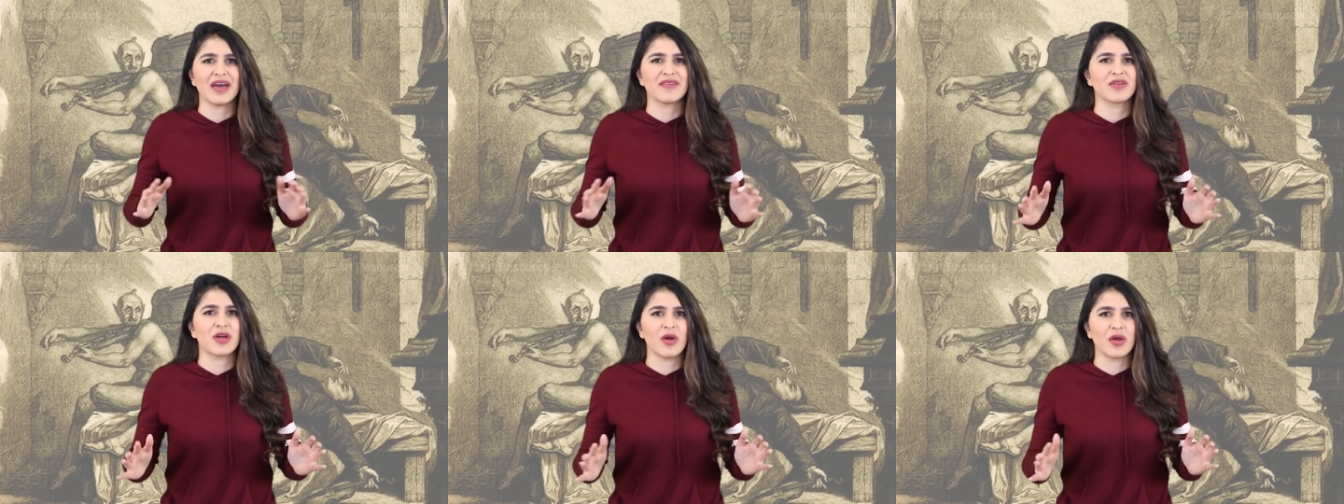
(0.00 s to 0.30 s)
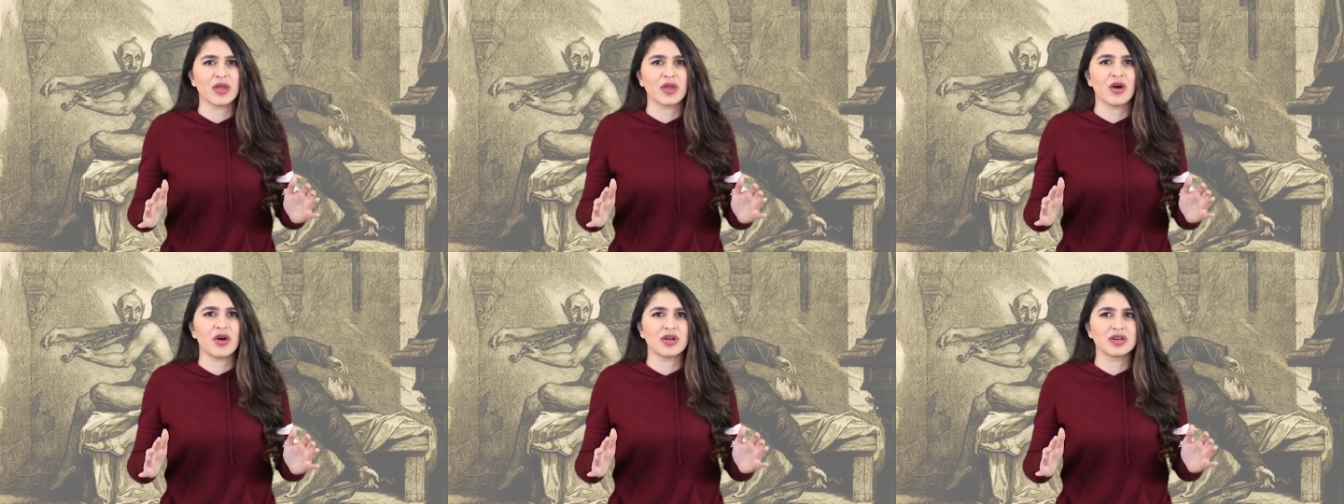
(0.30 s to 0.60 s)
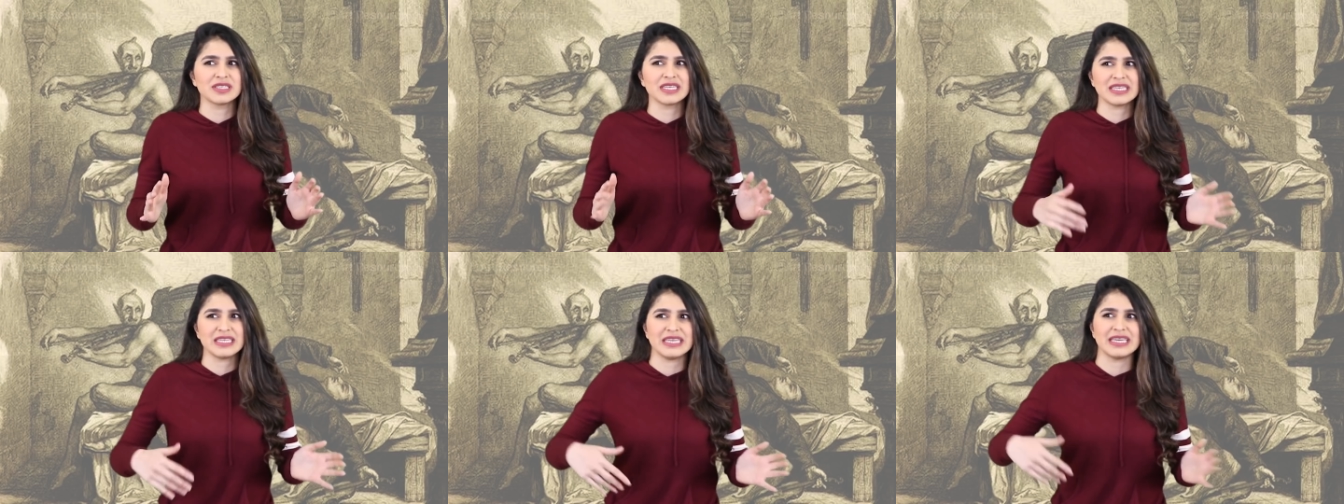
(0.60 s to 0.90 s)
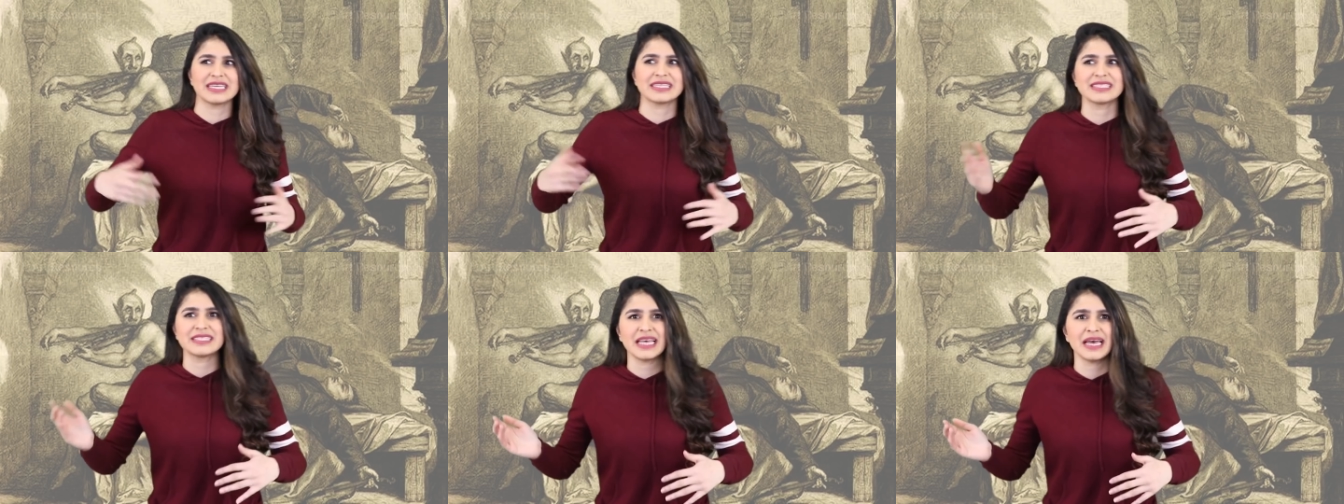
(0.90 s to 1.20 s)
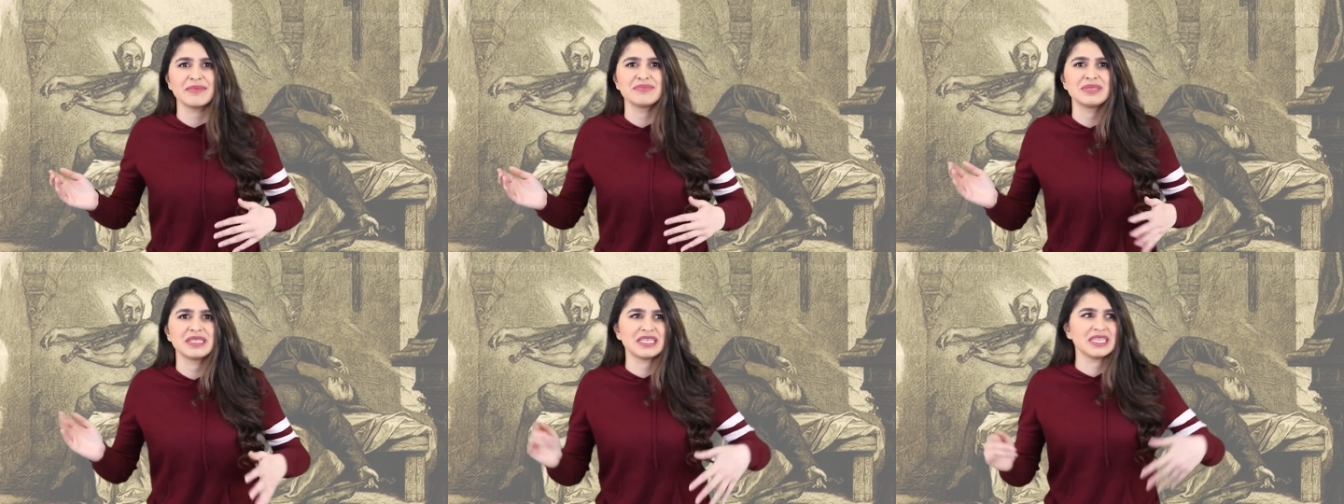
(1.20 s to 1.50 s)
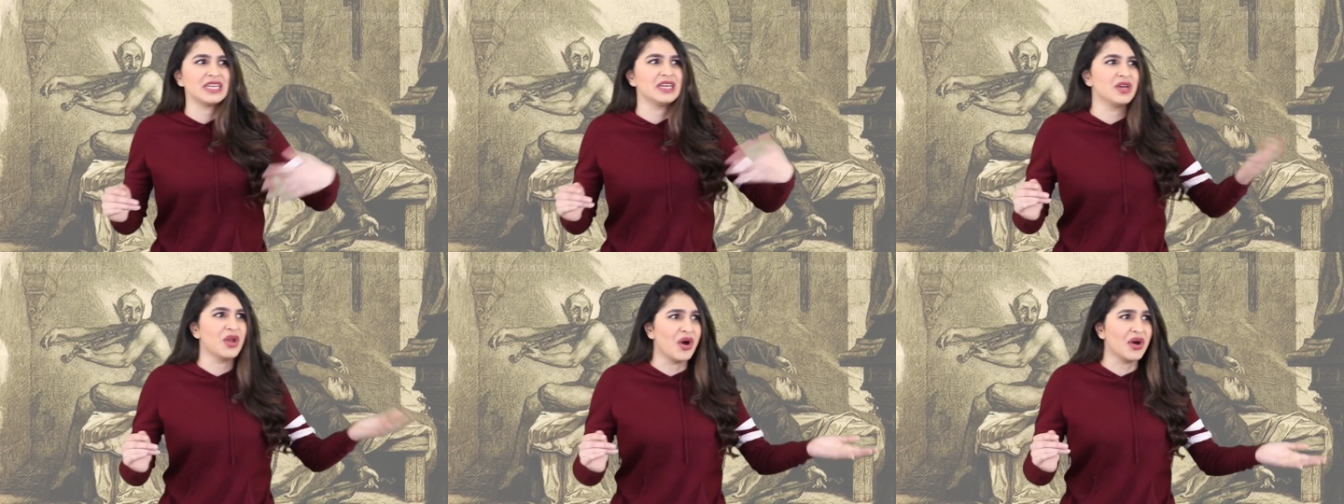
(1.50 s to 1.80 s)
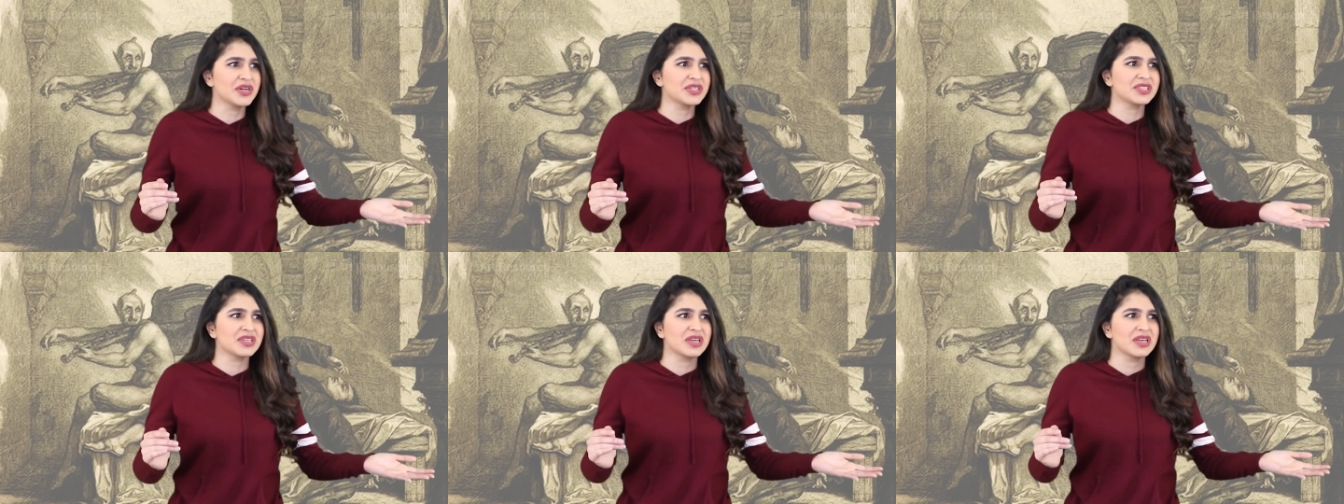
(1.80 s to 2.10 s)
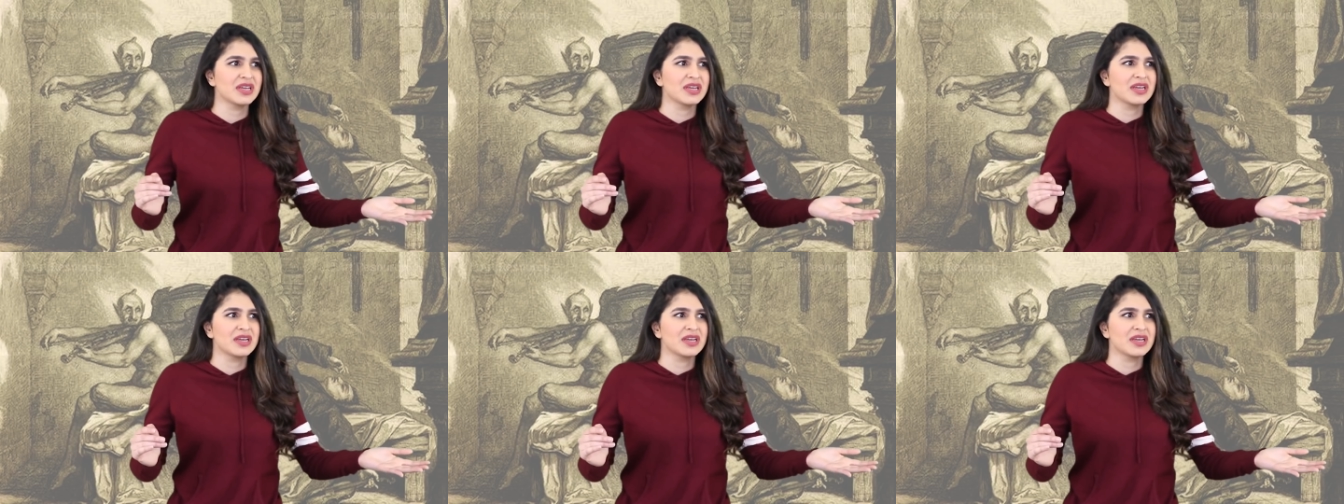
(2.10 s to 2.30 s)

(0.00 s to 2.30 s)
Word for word: have going on? Did he accept, did he not?